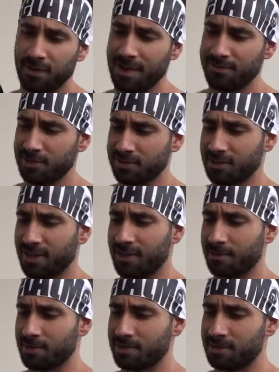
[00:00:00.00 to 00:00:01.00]
Five years
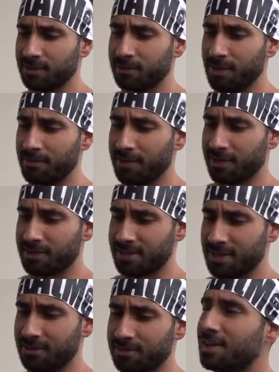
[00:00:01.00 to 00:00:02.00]
later, we still do everything
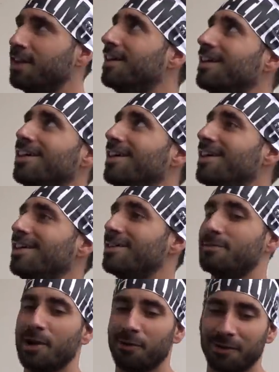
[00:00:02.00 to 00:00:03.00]
ourselves.
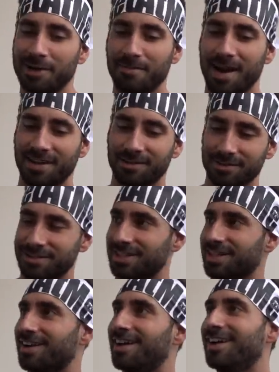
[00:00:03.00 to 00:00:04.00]
We don't read manuals.
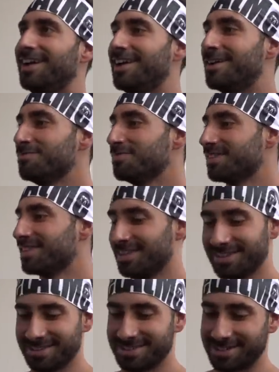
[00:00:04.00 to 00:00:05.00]

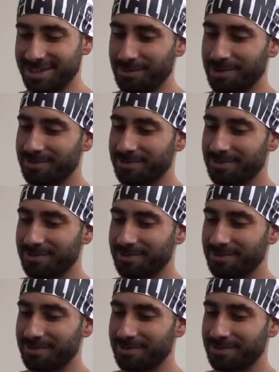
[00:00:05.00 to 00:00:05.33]
Stubborn.